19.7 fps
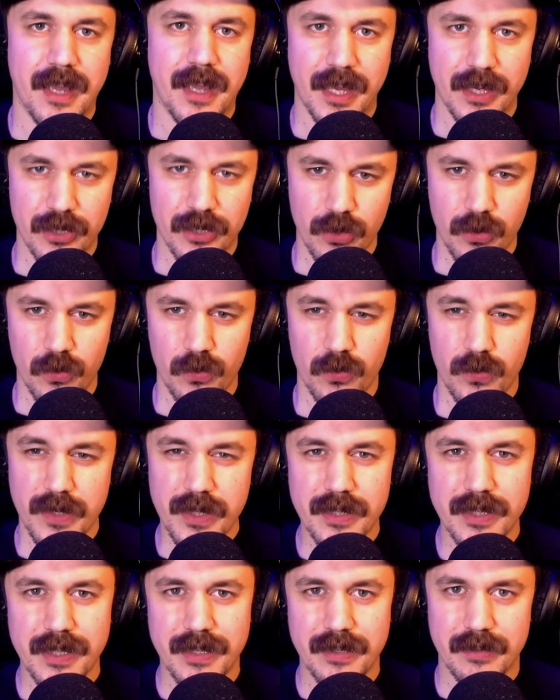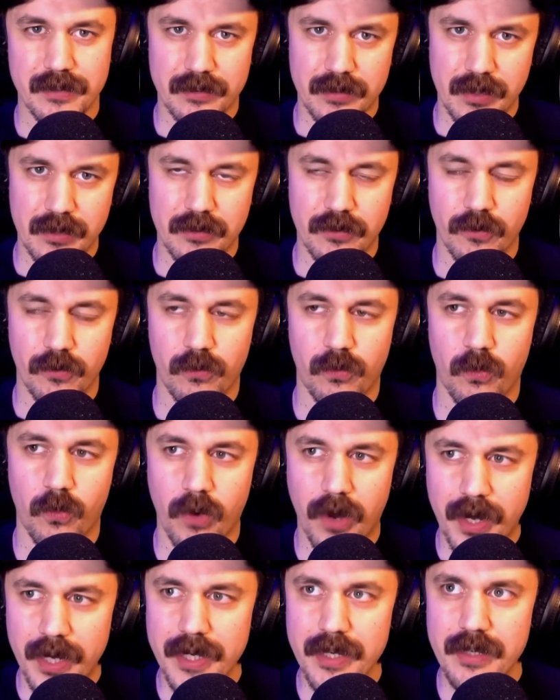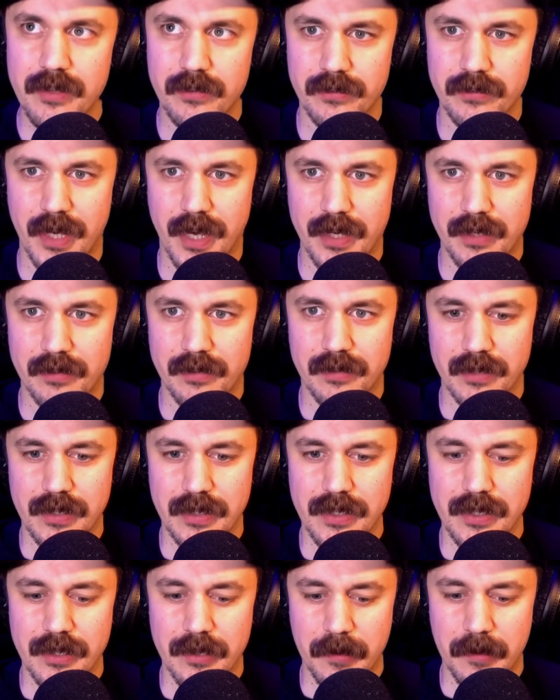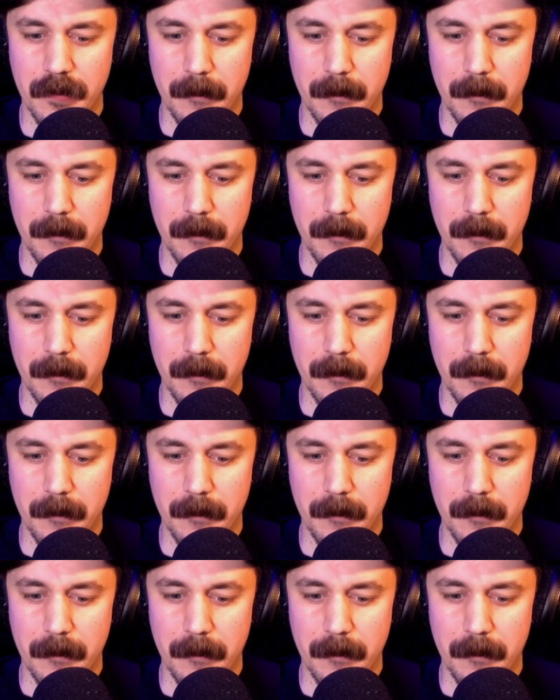and you really get a sense of why exactly